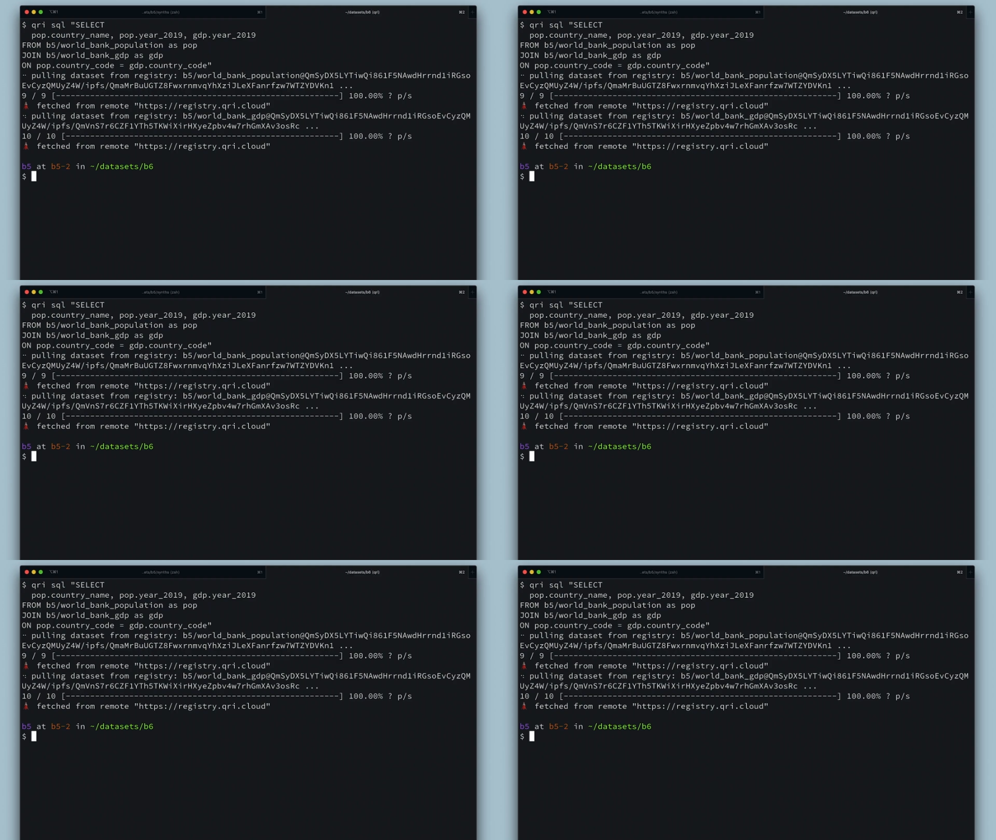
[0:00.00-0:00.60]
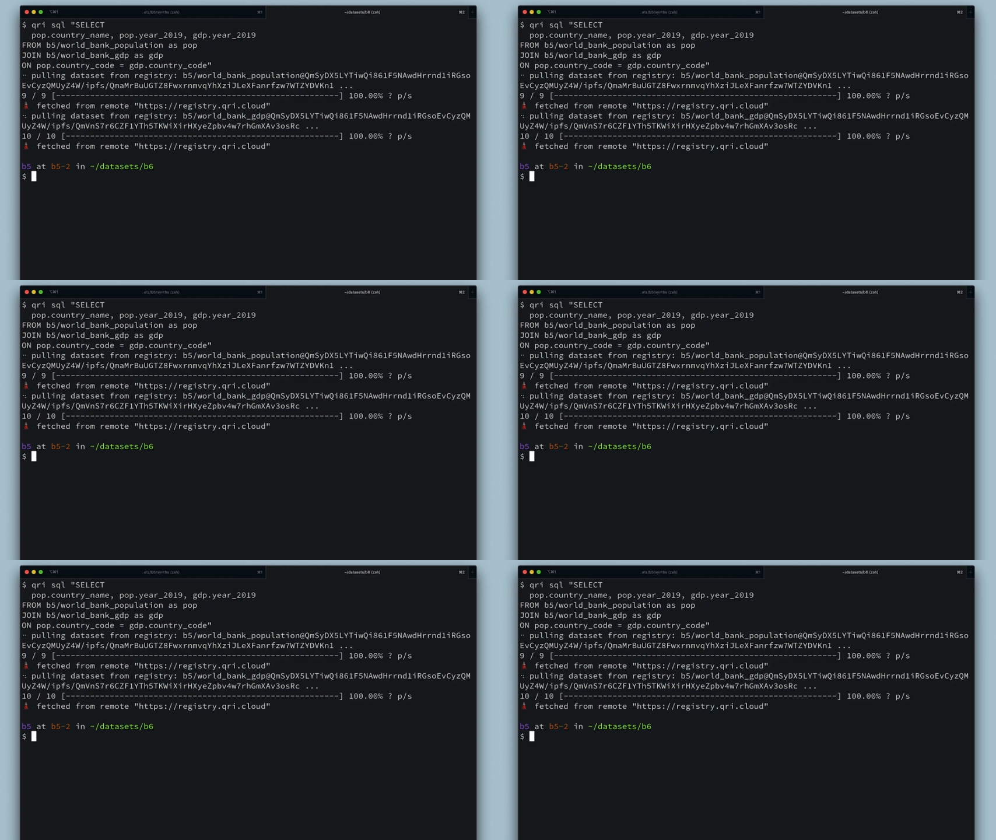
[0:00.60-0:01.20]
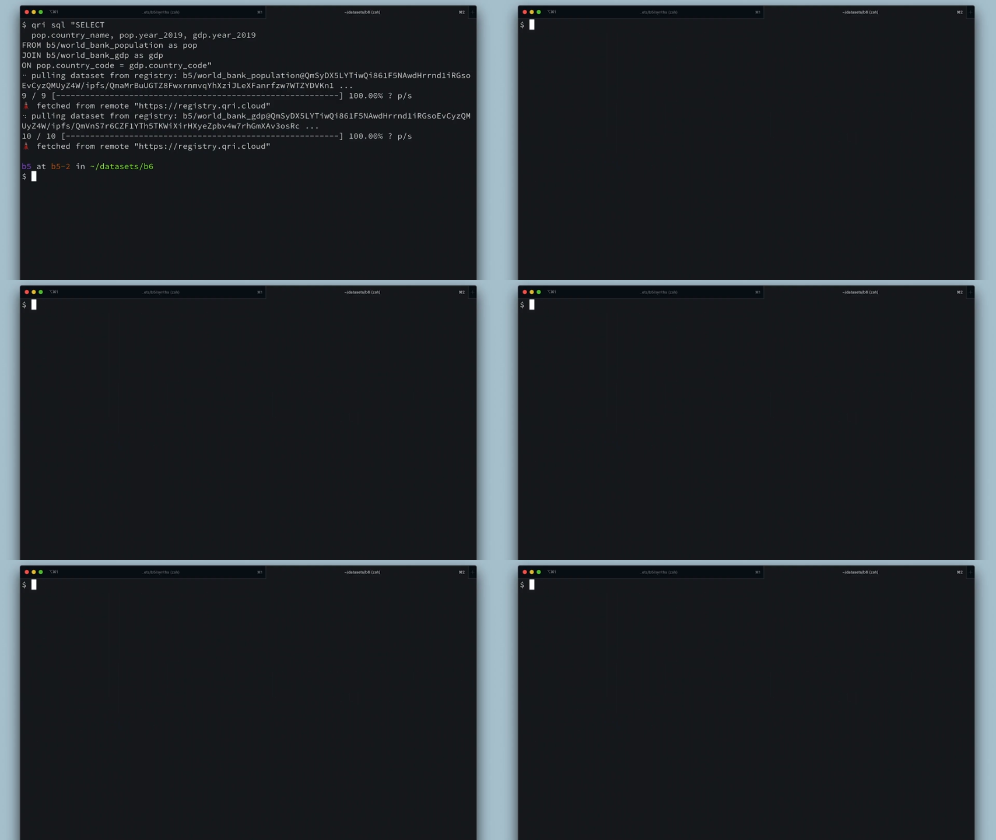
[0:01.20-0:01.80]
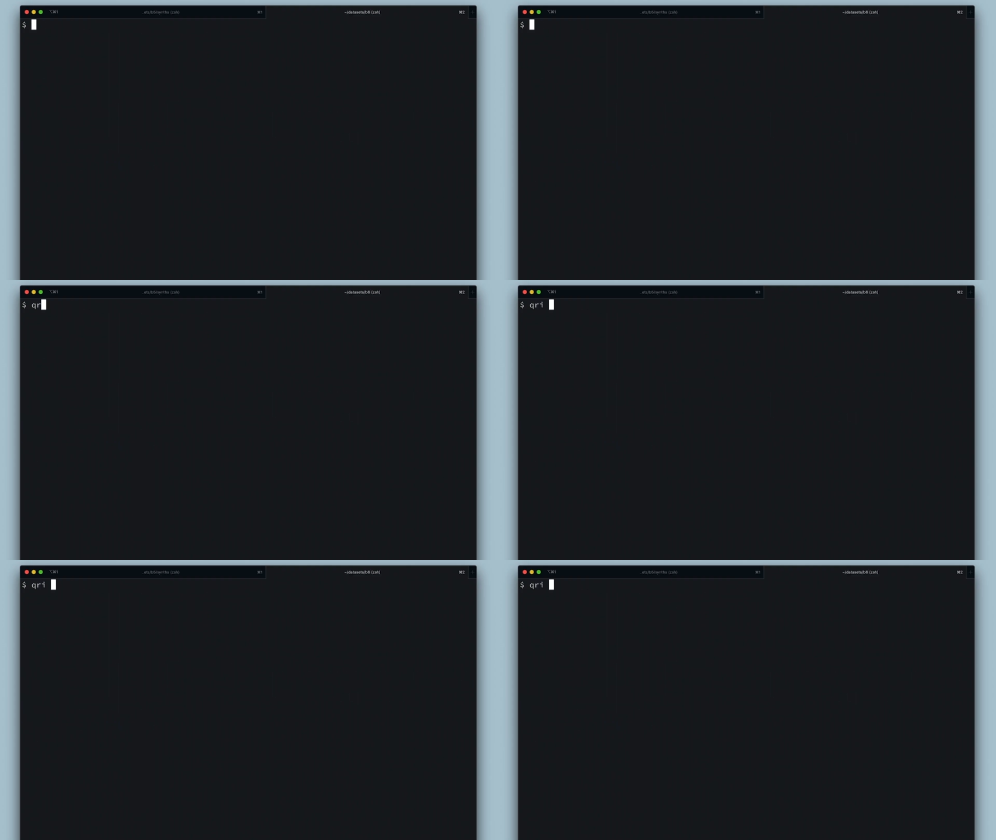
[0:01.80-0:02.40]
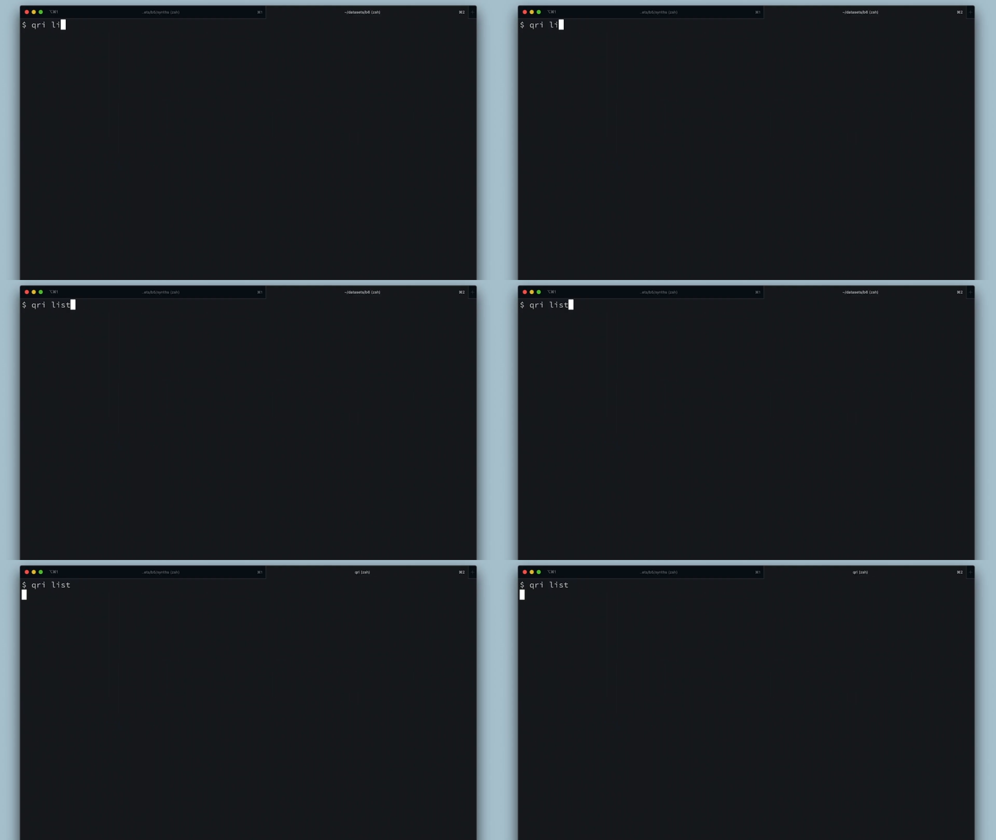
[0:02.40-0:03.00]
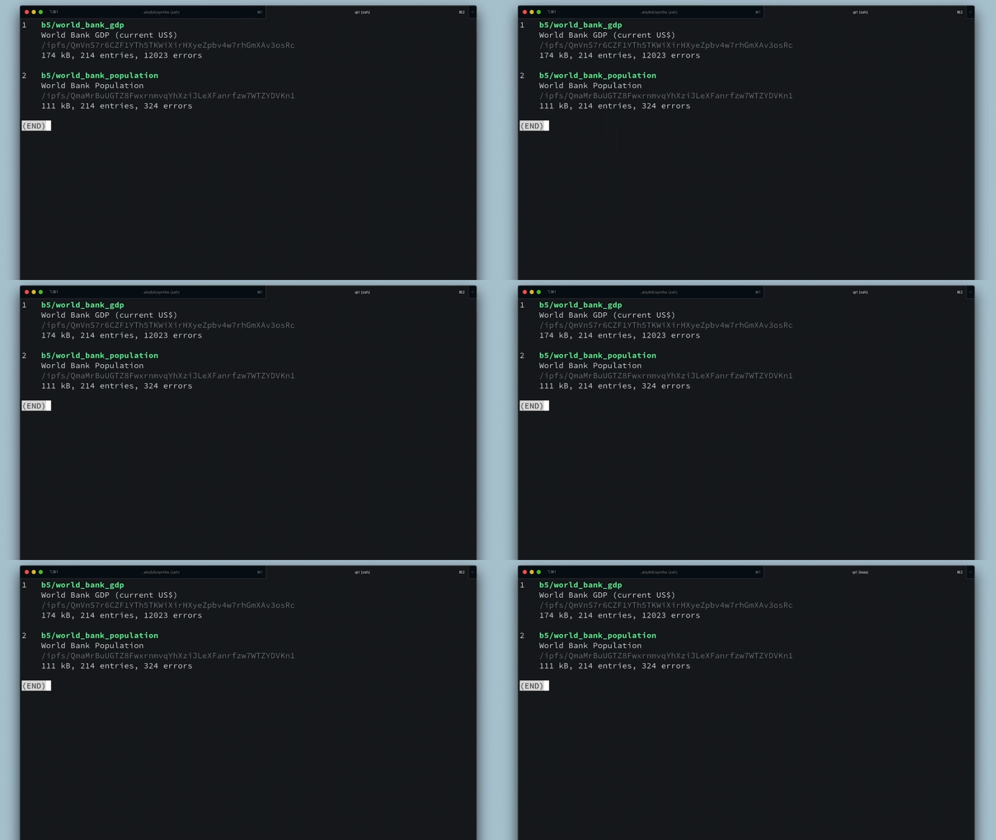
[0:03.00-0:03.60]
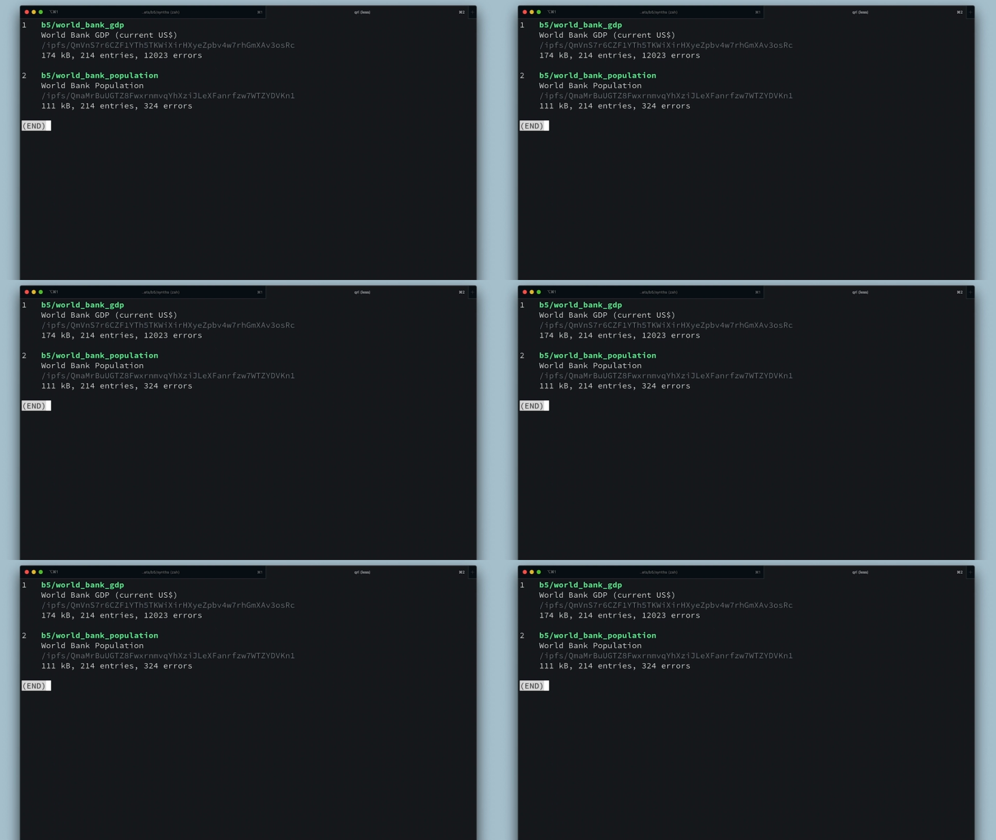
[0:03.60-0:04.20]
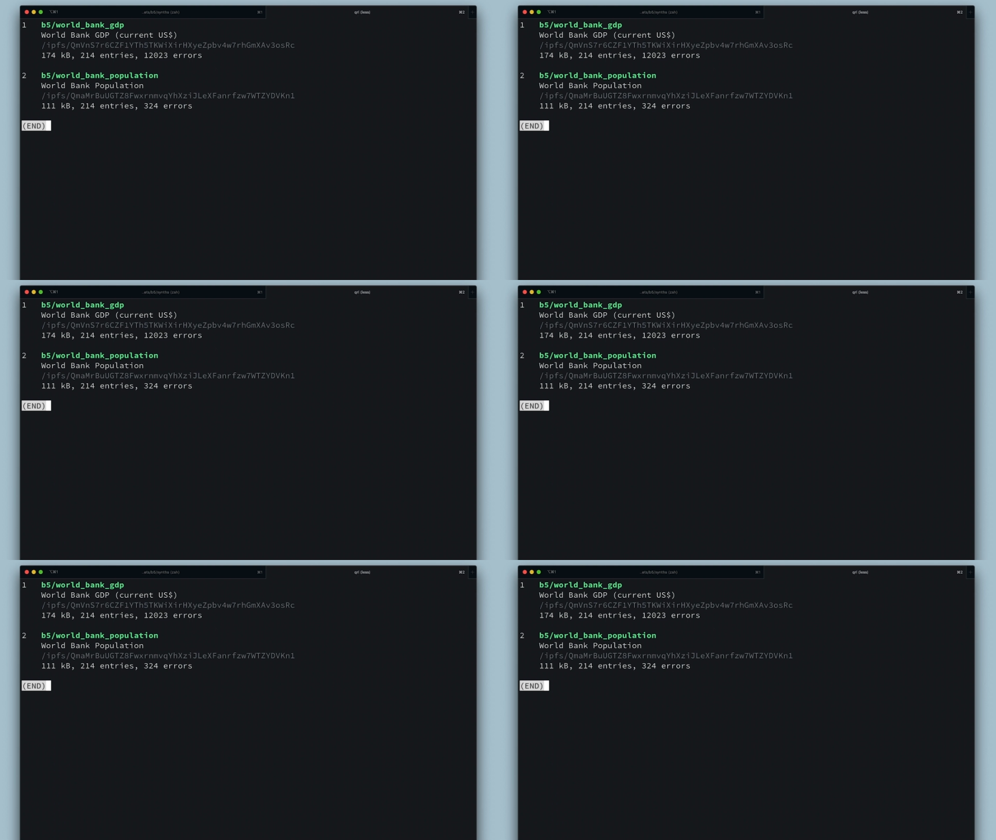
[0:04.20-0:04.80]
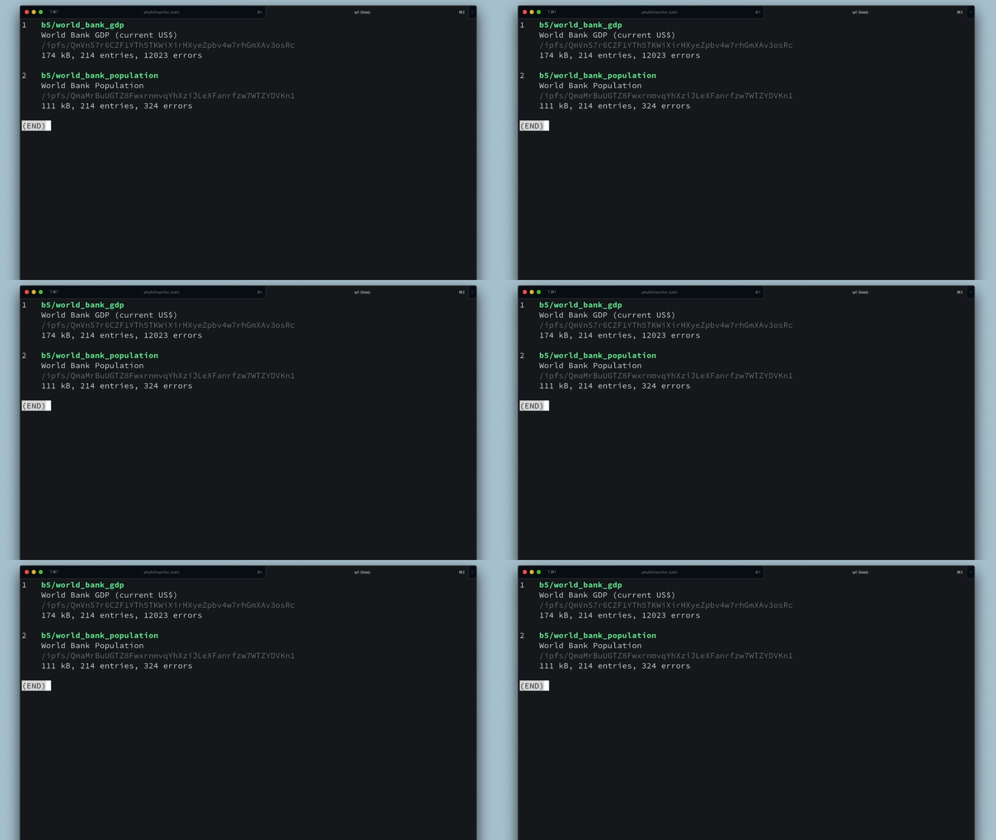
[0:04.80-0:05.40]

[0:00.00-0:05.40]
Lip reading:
Nobody's mouth can be seen.